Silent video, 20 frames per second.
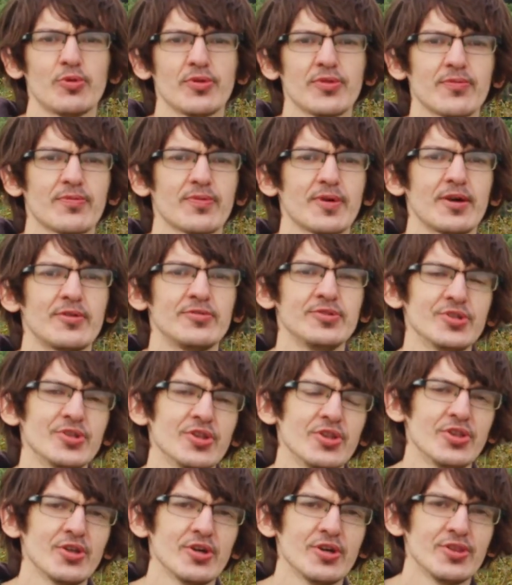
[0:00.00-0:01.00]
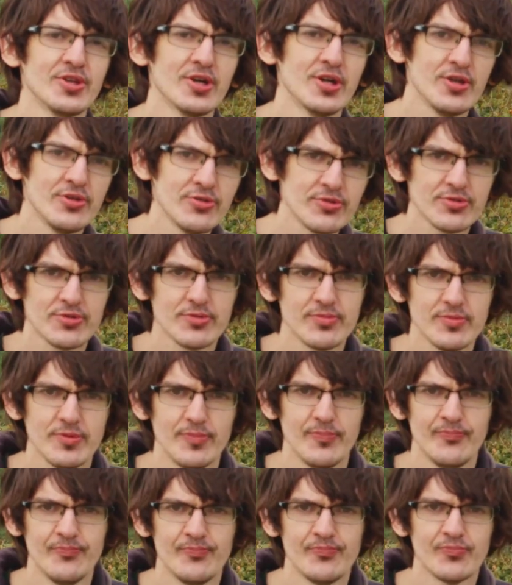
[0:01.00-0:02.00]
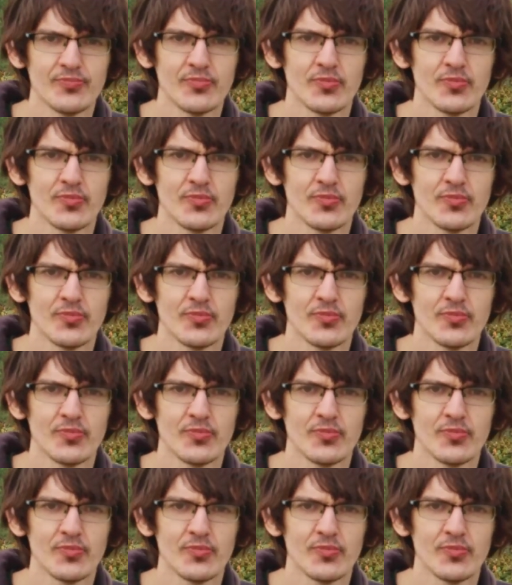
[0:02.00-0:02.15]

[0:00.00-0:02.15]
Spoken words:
1,900 of them.